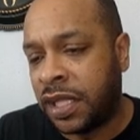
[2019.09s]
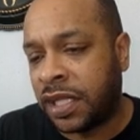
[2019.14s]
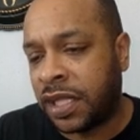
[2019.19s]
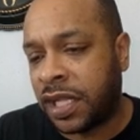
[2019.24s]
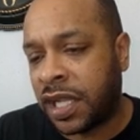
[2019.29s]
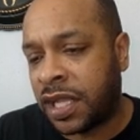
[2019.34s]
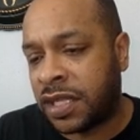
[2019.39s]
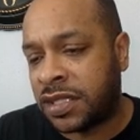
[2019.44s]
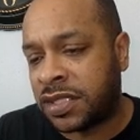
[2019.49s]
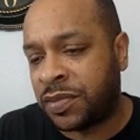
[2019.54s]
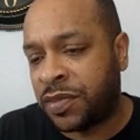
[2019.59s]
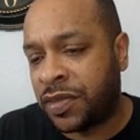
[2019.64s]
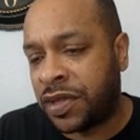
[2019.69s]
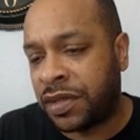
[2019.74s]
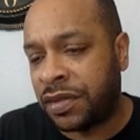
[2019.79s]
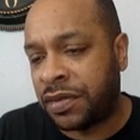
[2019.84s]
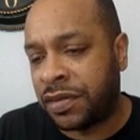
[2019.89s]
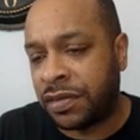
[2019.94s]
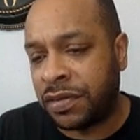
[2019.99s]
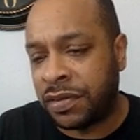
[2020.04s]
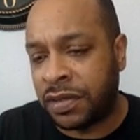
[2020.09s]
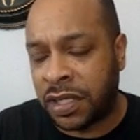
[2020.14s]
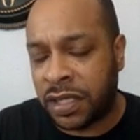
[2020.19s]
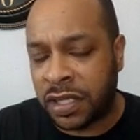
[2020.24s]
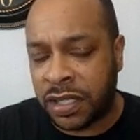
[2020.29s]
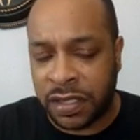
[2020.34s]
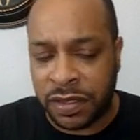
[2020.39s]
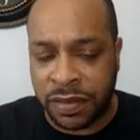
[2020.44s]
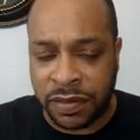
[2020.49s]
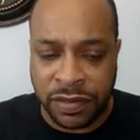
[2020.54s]
that had some other,
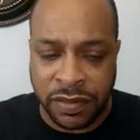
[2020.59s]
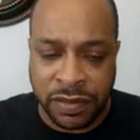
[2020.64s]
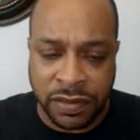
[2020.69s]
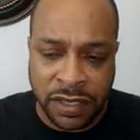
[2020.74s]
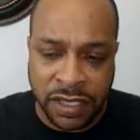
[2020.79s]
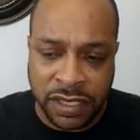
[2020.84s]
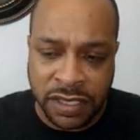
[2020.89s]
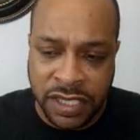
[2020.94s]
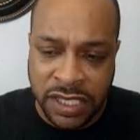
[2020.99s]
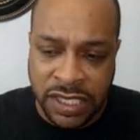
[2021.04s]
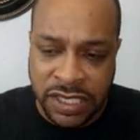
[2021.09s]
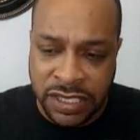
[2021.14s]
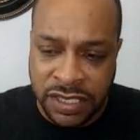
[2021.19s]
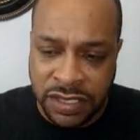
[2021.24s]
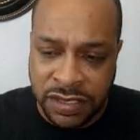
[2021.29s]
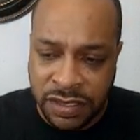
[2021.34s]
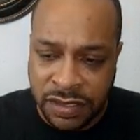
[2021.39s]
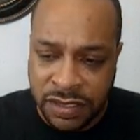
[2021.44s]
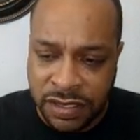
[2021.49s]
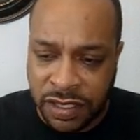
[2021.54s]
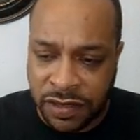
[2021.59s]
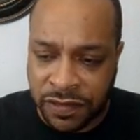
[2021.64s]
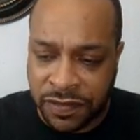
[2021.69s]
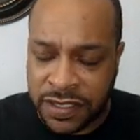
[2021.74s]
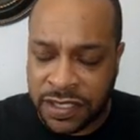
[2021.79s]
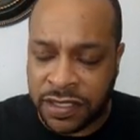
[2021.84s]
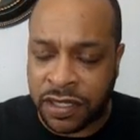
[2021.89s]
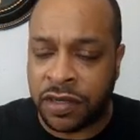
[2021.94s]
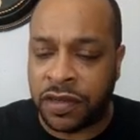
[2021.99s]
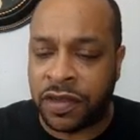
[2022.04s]
the test stuff
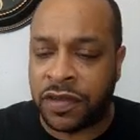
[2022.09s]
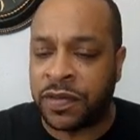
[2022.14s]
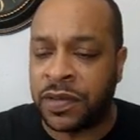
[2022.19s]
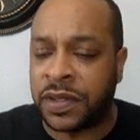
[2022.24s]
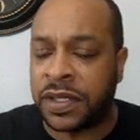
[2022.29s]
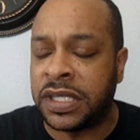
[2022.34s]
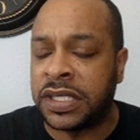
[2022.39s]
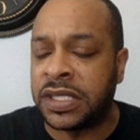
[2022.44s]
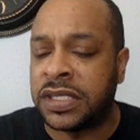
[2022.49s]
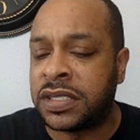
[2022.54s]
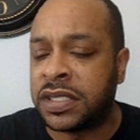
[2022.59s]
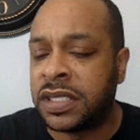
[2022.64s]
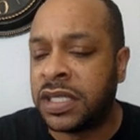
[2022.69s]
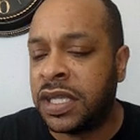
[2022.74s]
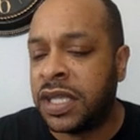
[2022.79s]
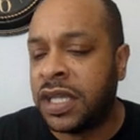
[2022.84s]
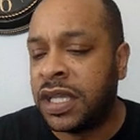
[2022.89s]
I started off with this,